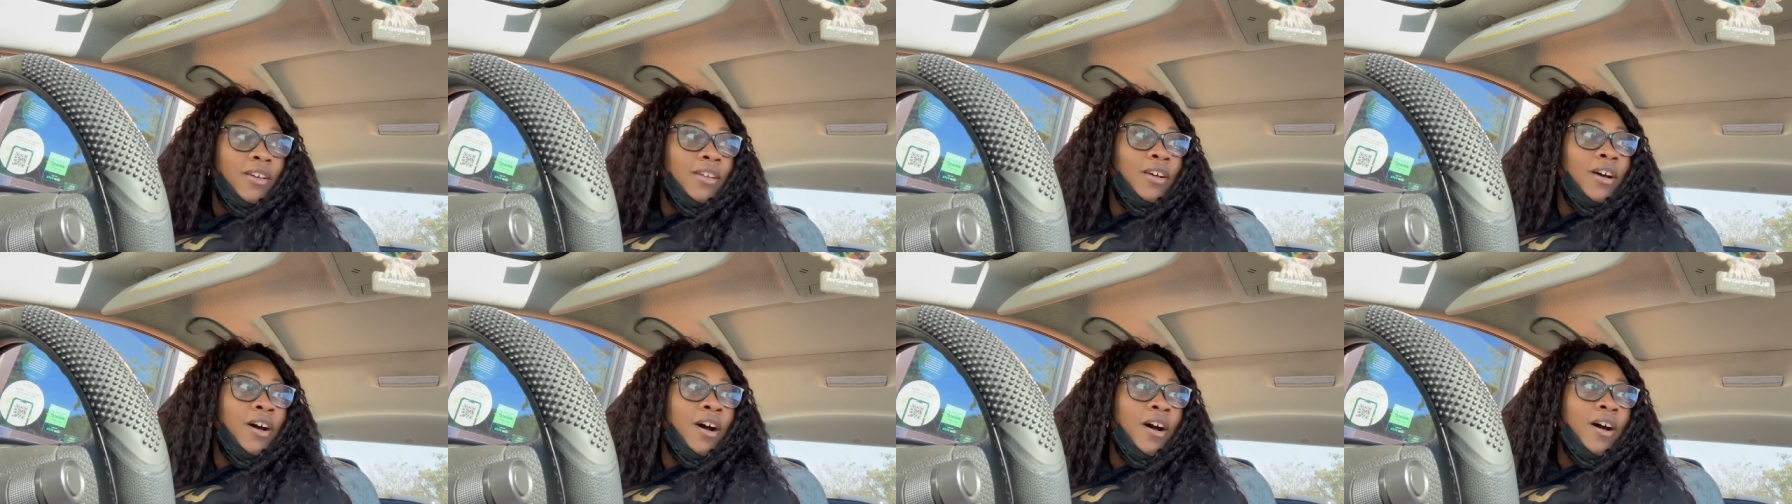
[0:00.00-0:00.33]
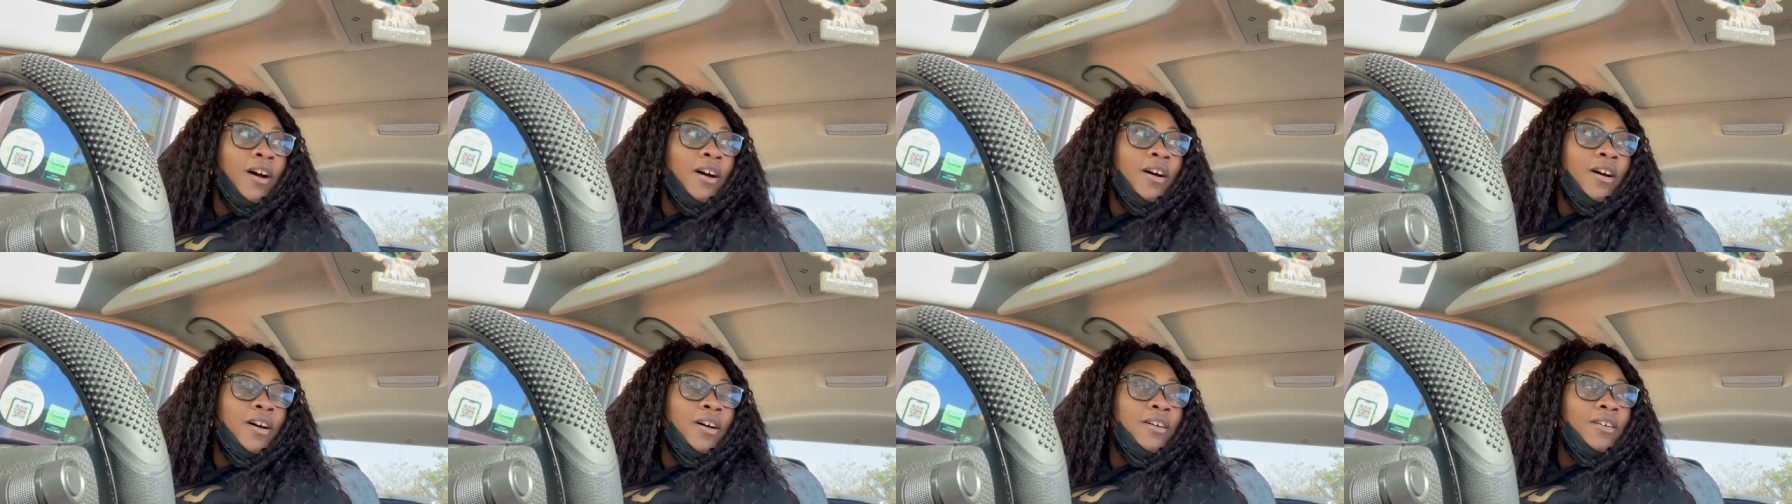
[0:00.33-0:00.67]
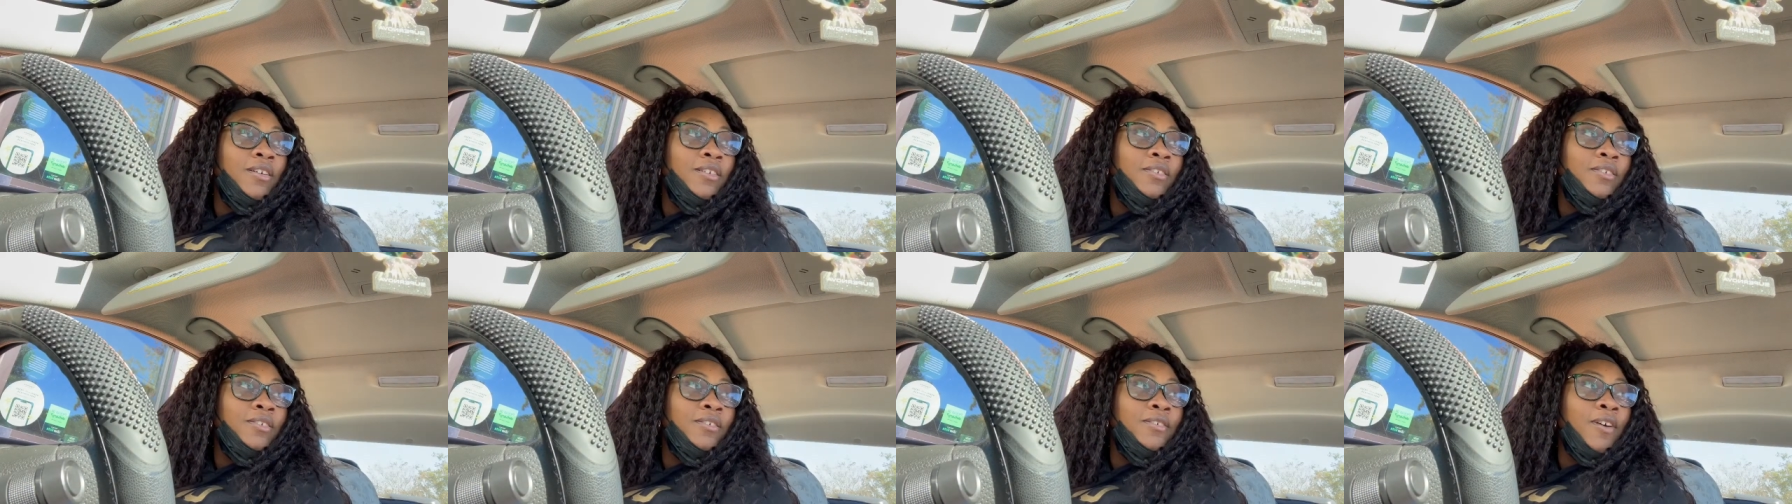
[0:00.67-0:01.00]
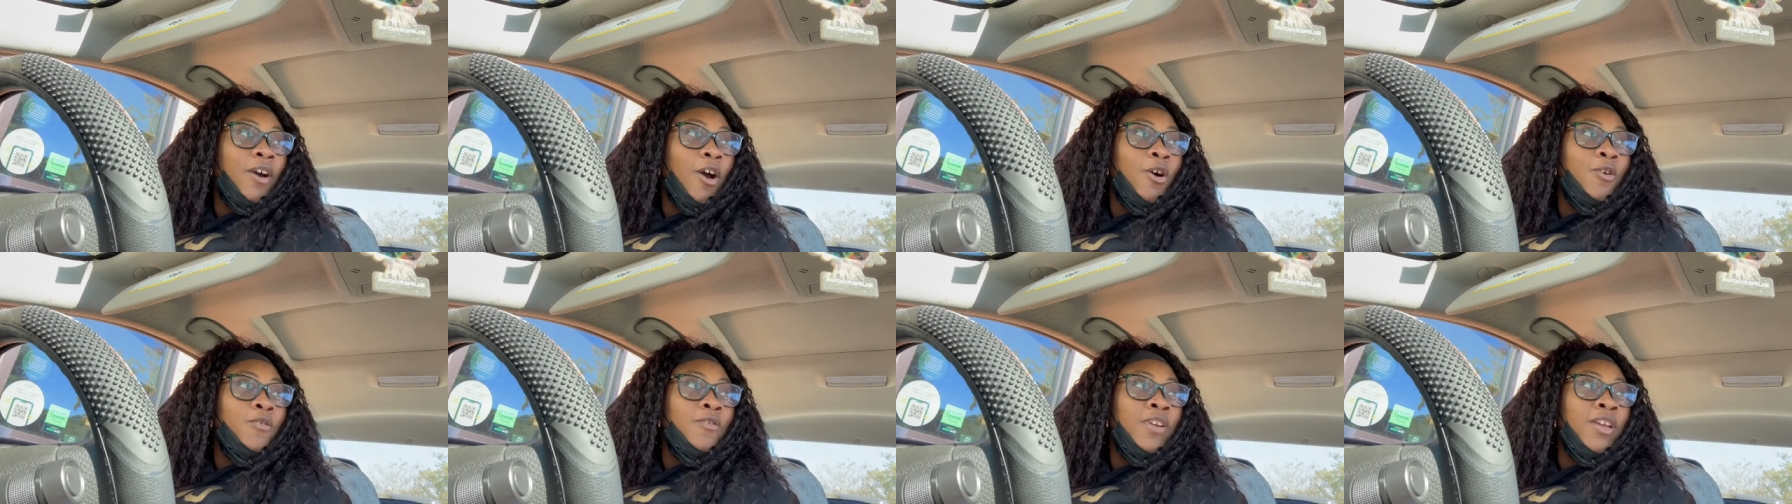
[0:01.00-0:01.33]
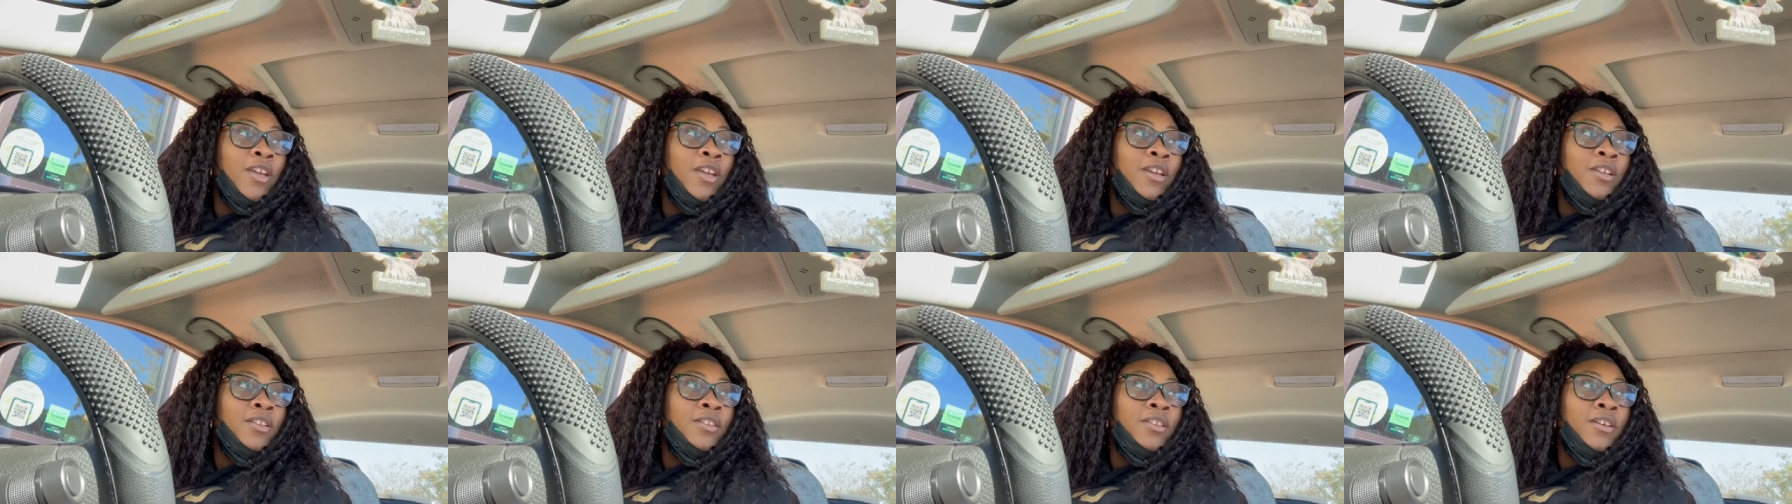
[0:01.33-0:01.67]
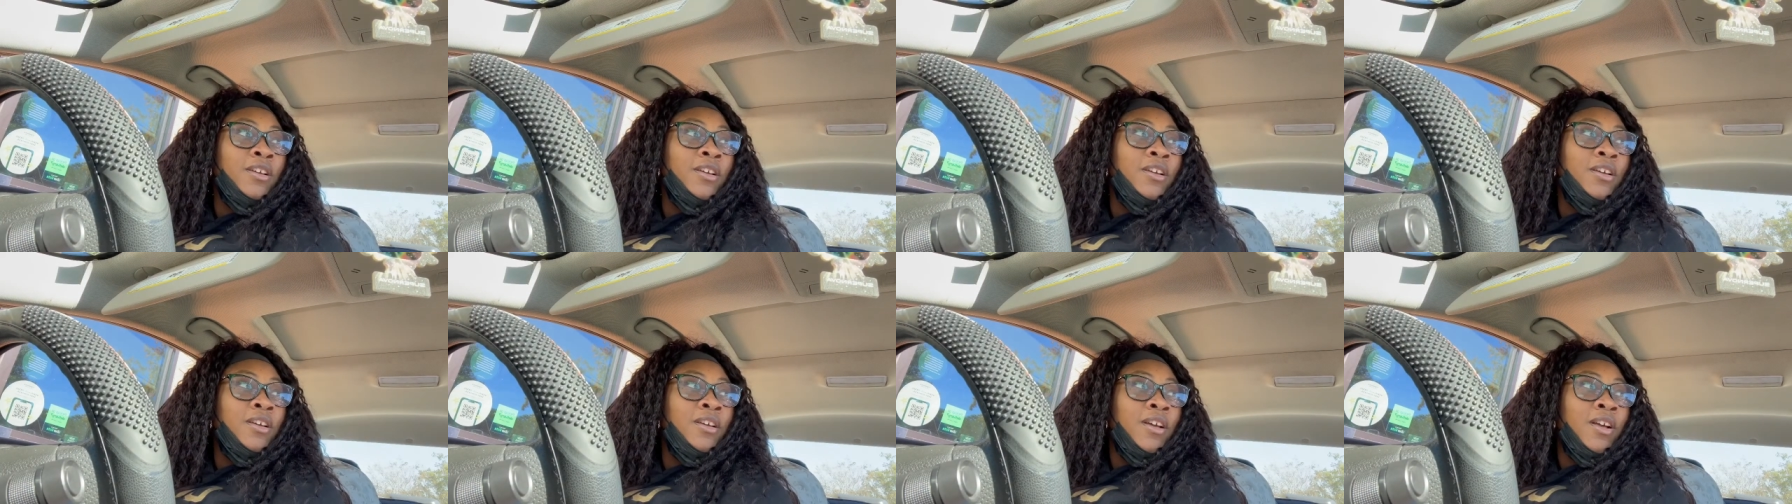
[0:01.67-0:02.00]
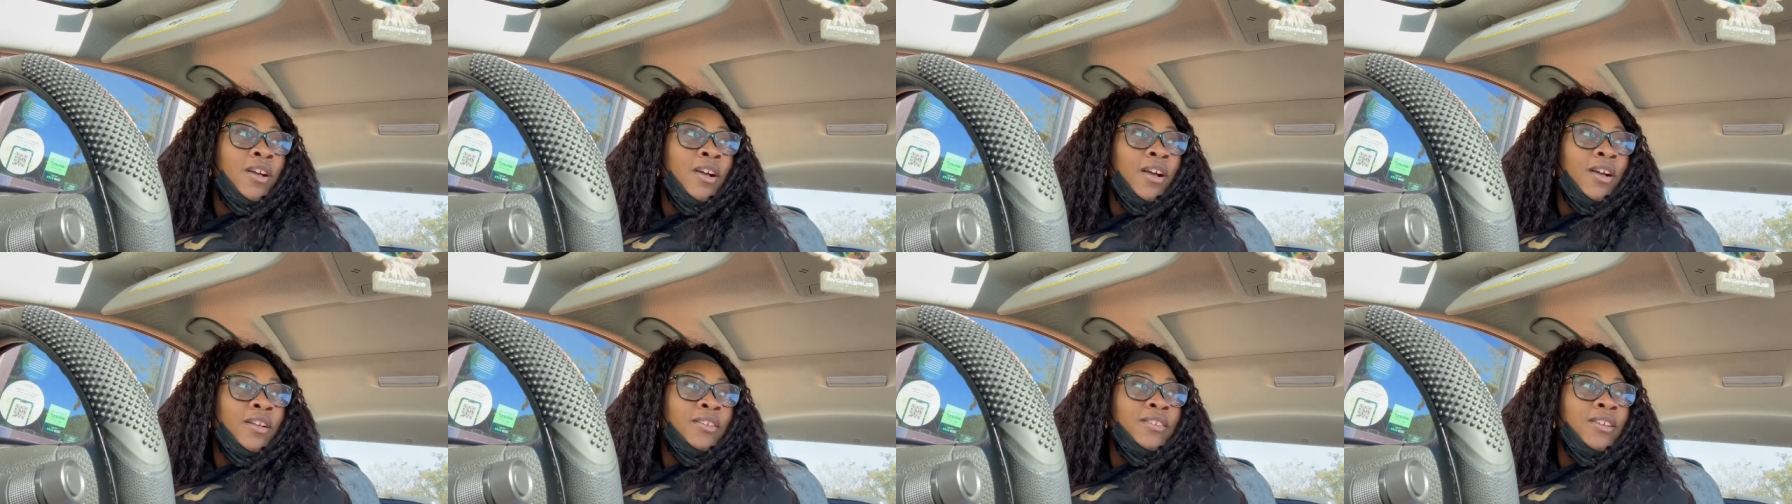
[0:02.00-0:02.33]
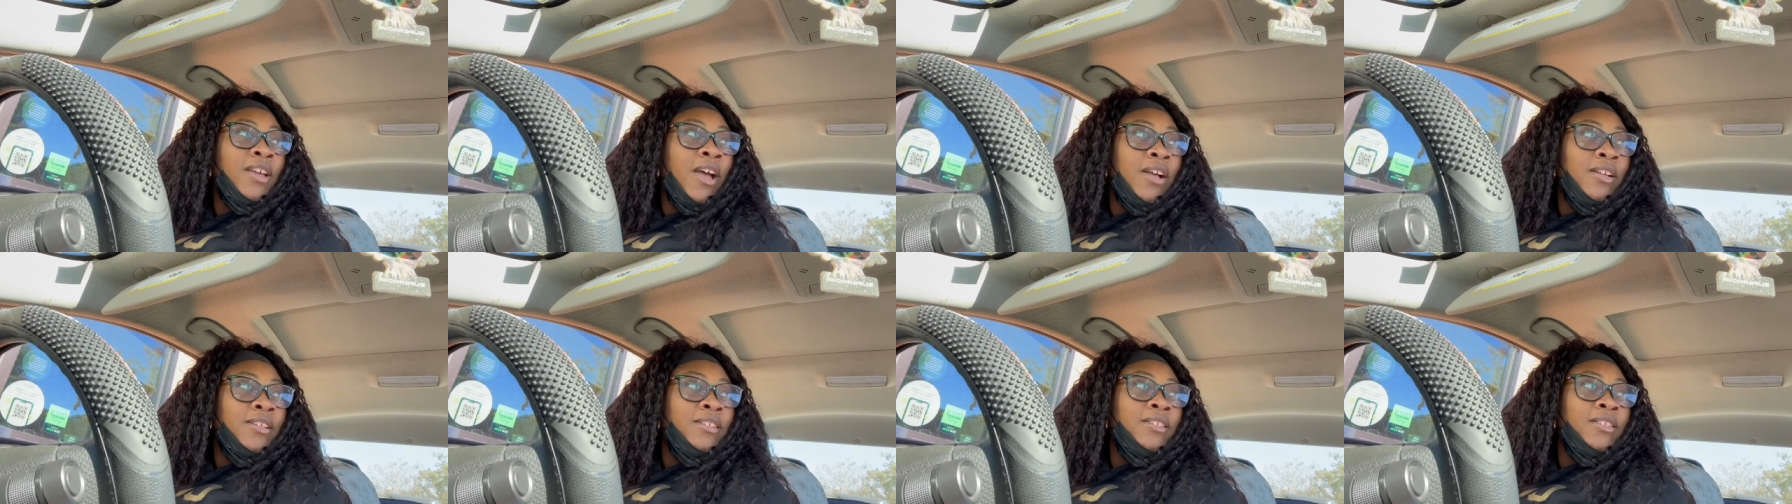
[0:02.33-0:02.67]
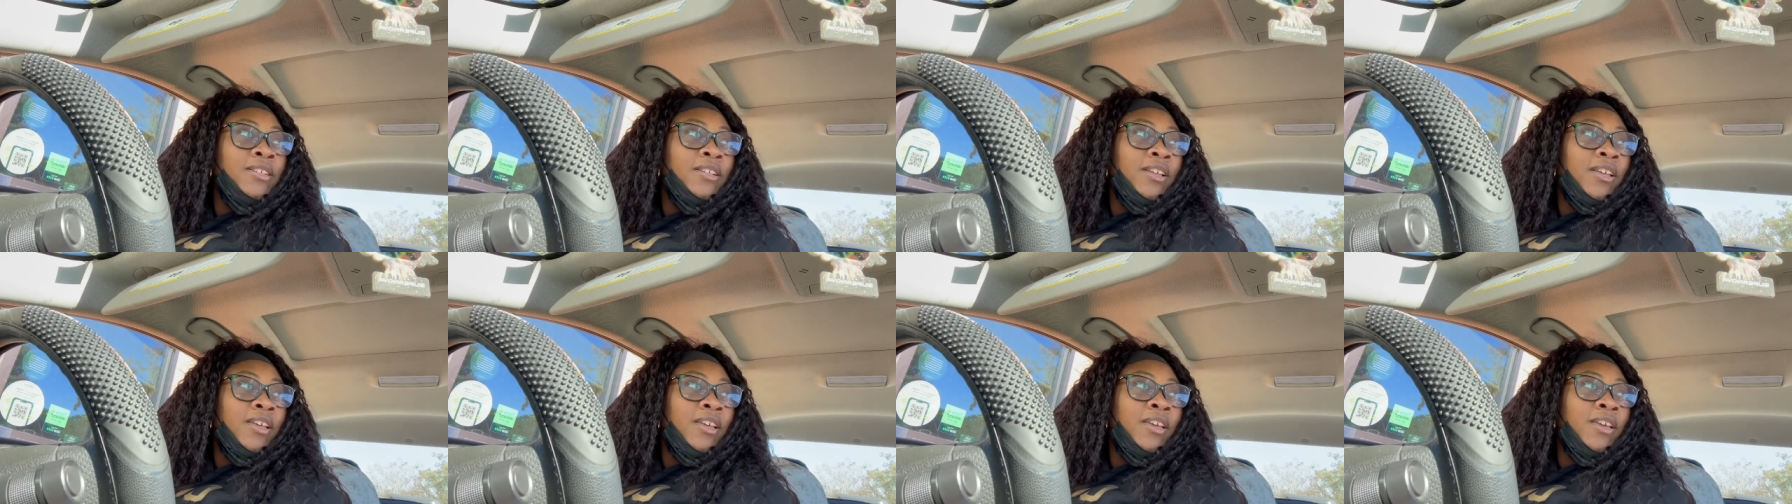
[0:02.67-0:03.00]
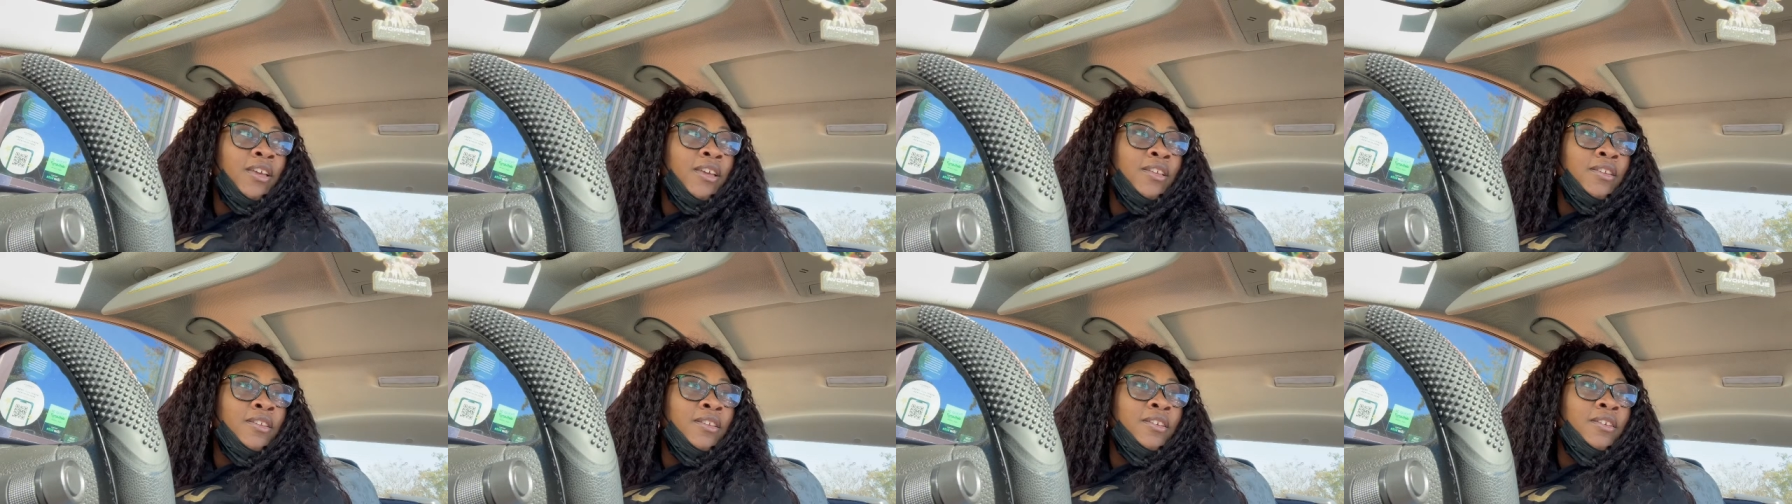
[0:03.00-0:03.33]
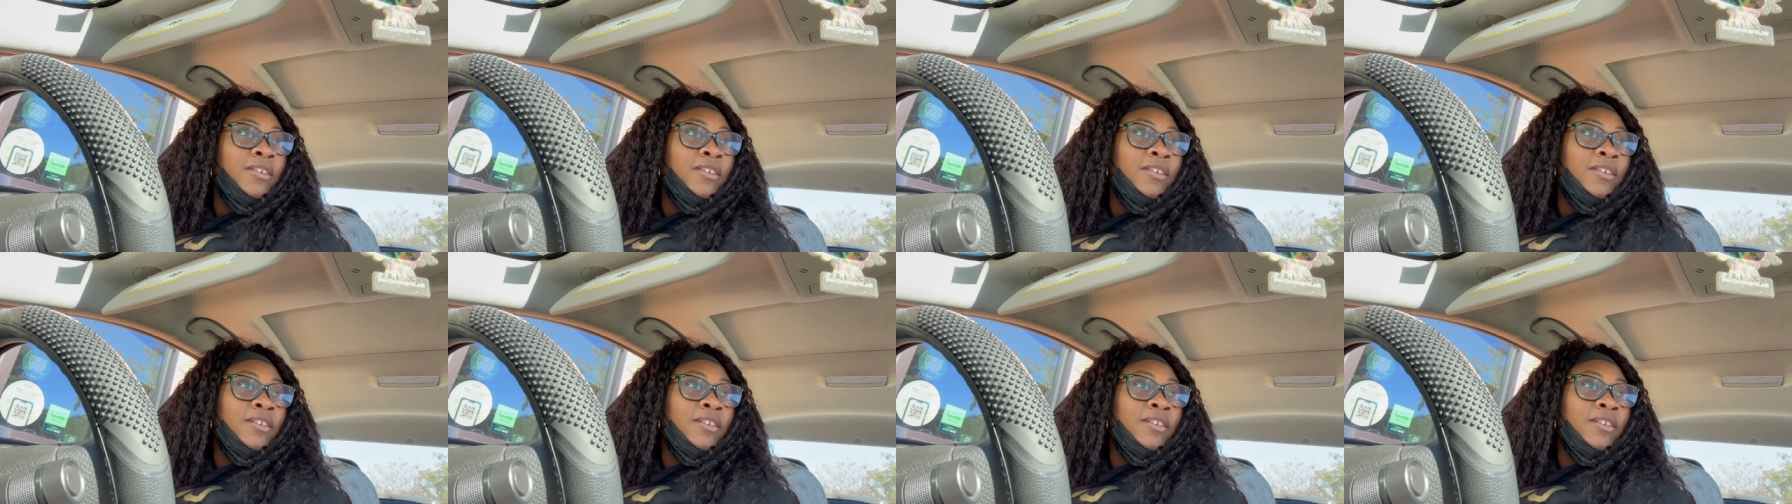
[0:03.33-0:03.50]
uh covid test again